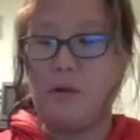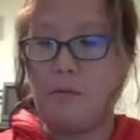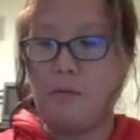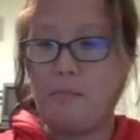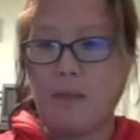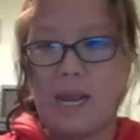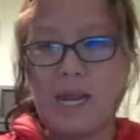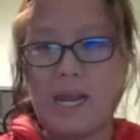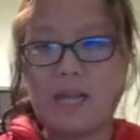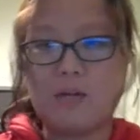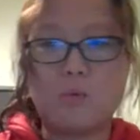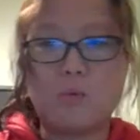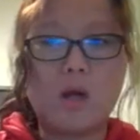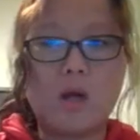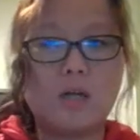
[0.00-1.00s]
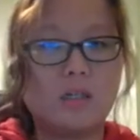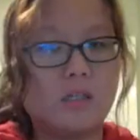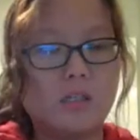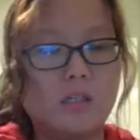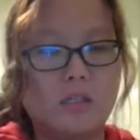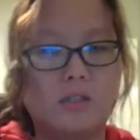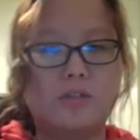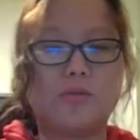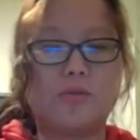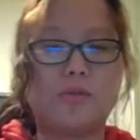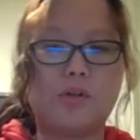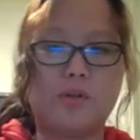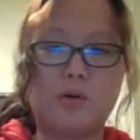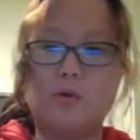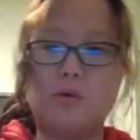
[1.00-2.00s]
paint or watercolor, so you
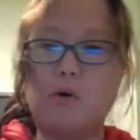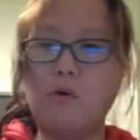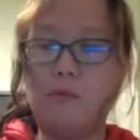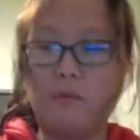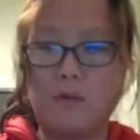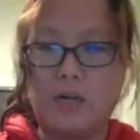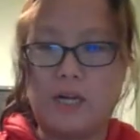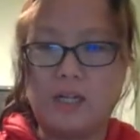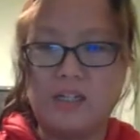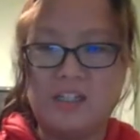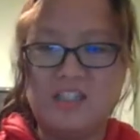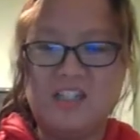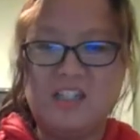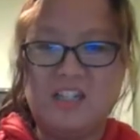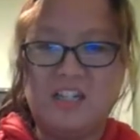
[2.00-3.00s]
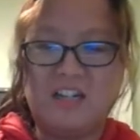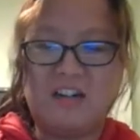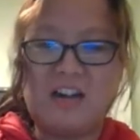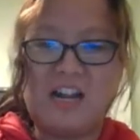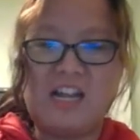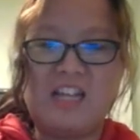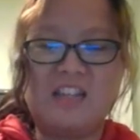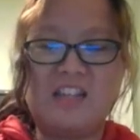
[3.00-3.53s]
go over it. Right, and